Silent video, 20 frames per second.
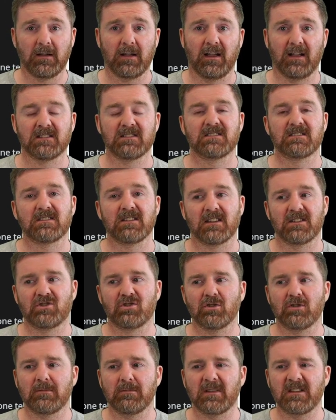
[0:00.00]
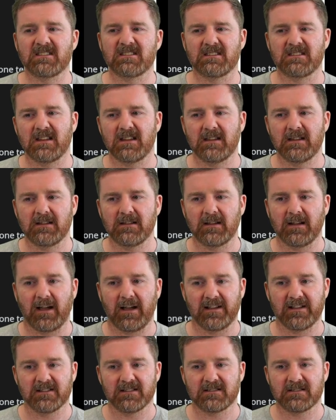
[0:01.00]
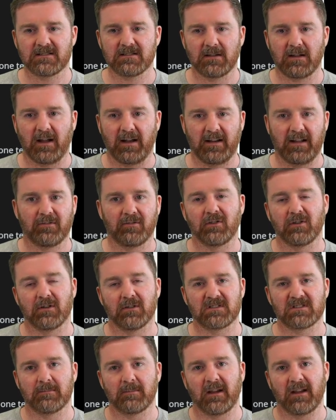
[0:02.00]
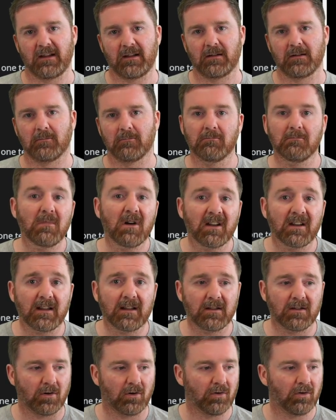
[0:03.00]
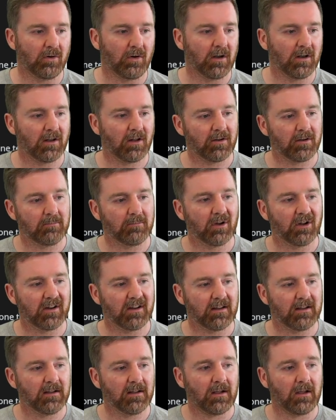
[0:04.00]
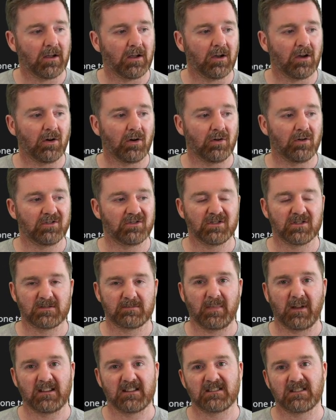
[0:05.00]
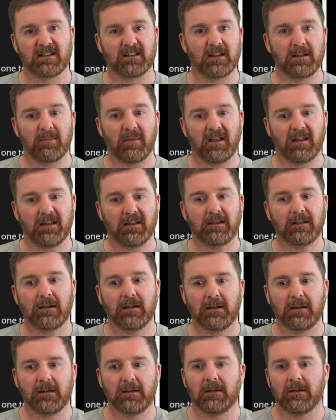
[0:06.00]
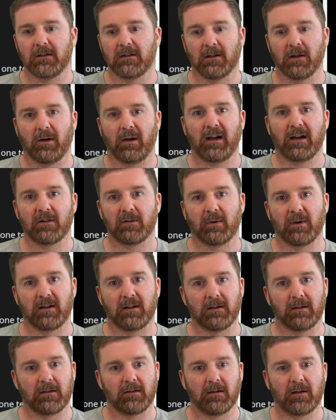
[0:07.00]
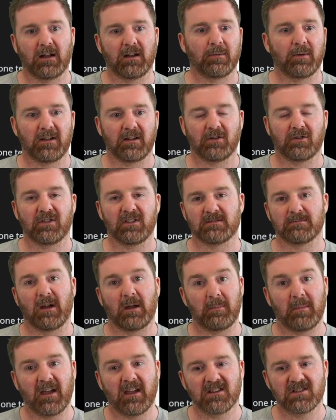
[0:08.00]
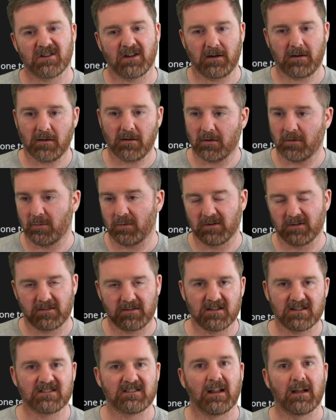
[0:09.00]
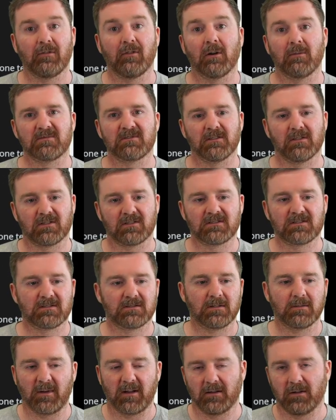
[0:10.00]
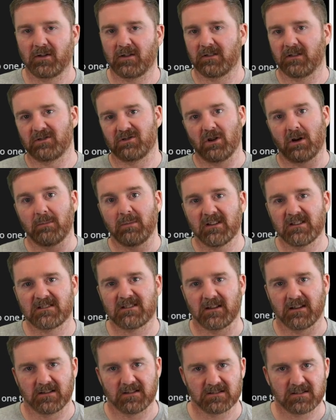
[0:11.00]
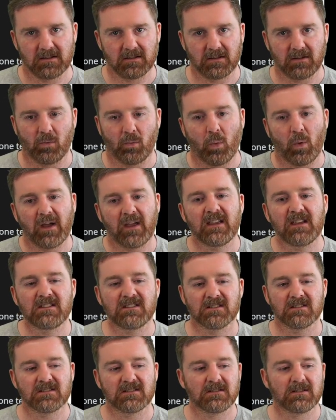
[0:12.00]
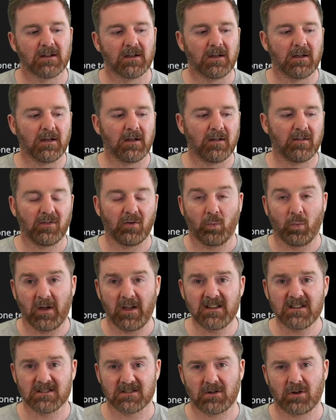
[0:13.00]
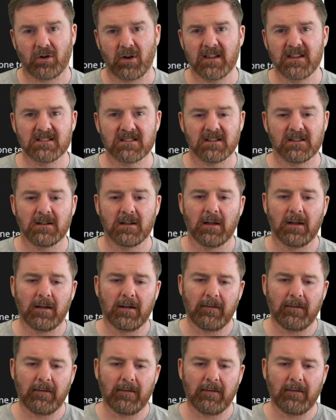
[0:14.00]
It's, it shouldn't be seen as an avenue to make money or a lot of money, or just basically be, you know, how do I, how do I increase my paycheck? Oh, well, this DevOps looks, I mean, look at the job listings, the, the wage is, the wage is crazy.